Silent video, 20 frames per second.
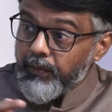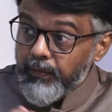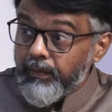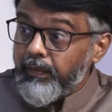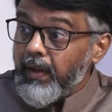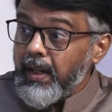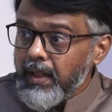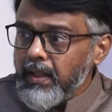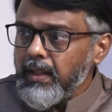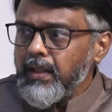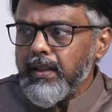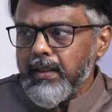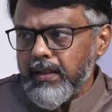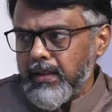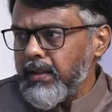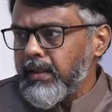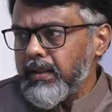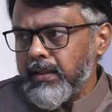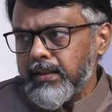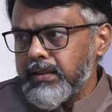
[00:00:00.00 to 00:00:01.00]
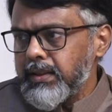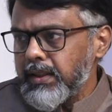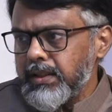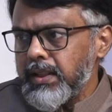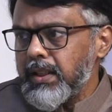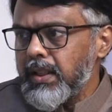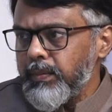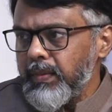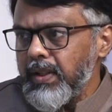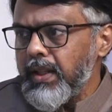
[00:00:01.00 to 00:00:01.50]
Why such
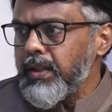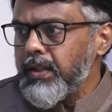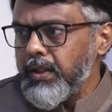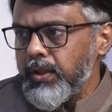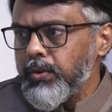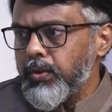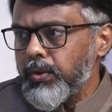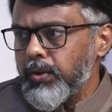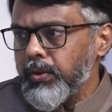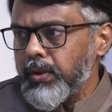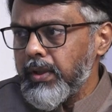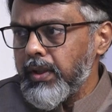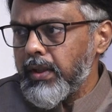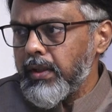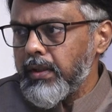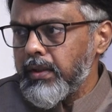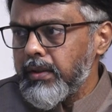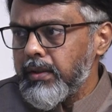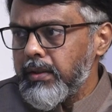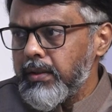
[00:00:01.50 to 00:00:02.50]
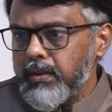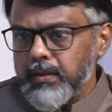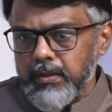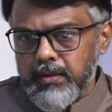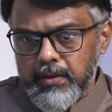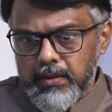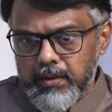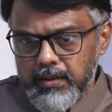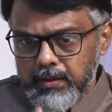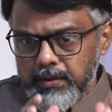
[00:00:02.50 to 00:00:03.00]
a rebellion did not occur?
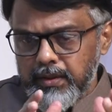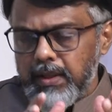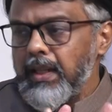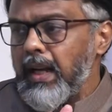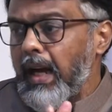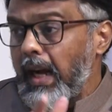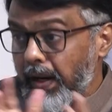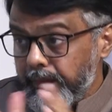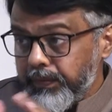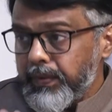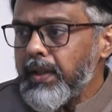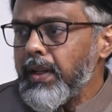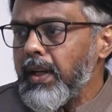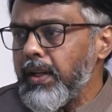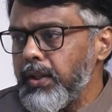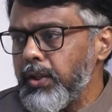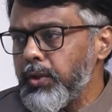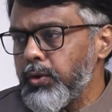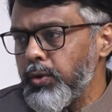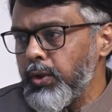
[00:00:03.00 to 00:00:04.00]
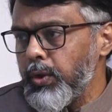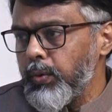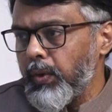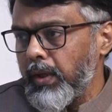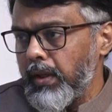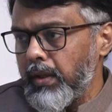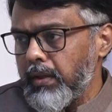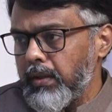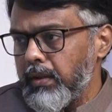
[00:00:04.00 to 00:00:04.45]
Then after 1921